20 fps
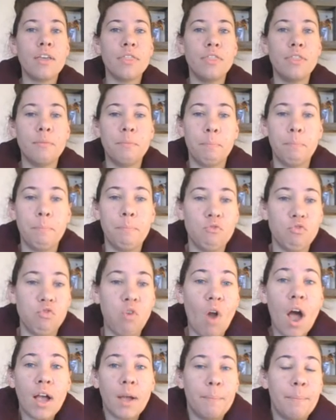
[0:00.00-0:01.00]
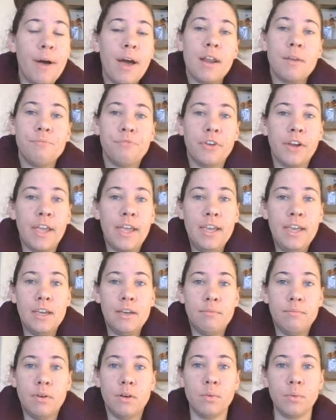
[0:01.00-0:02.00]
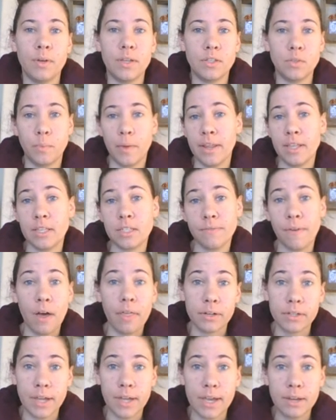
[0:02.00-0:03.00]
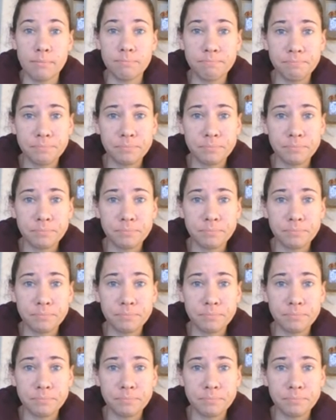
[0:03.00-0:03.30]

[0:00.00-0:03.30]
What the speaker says: The rock bottom for him was when his father died.